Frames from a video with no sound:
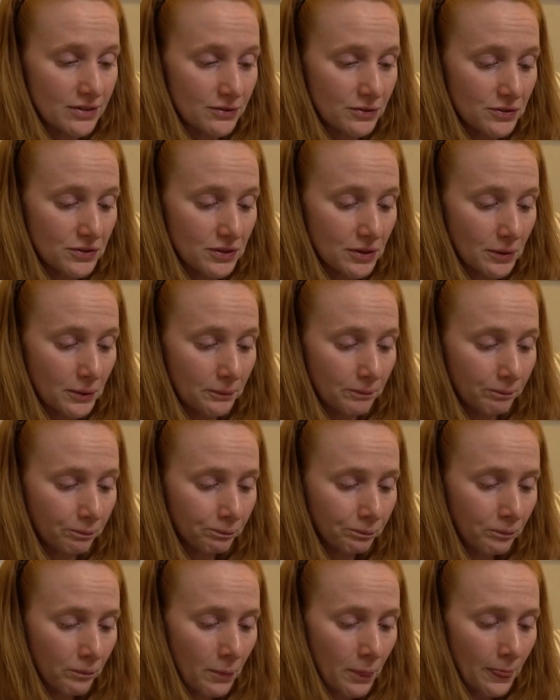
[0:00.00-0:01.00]
or so,
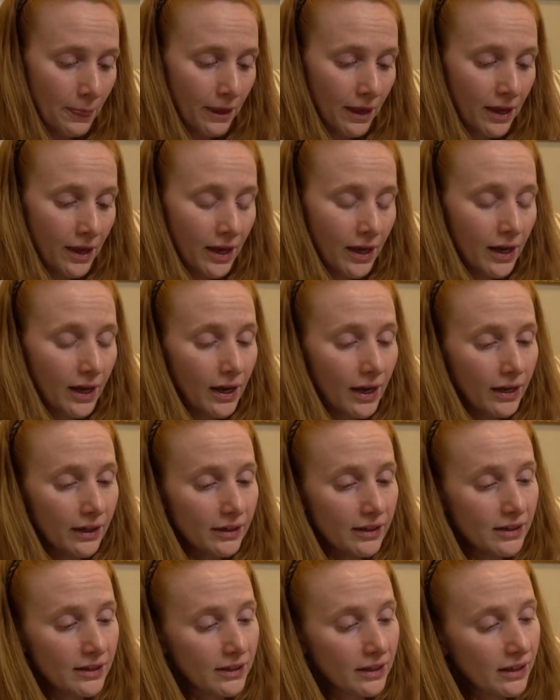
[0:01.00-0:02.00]

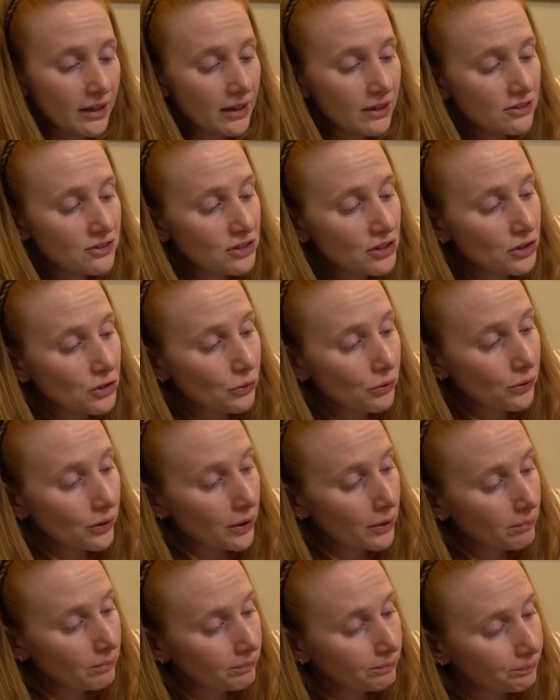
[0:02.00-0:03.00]
and in, into
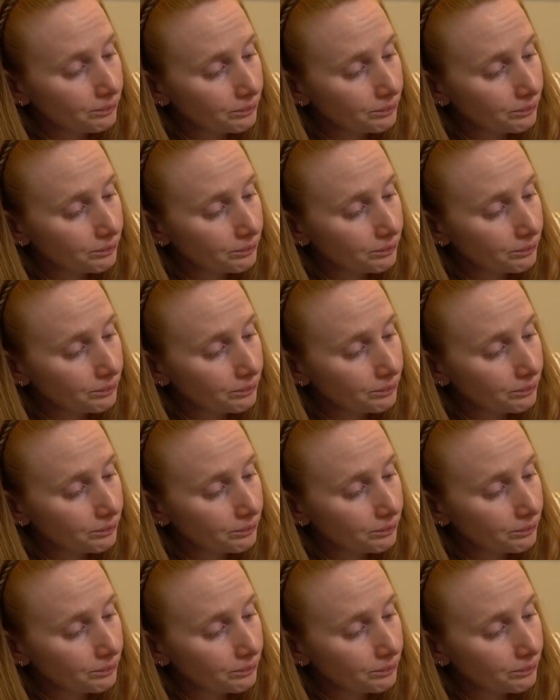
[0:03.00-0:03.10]
Europe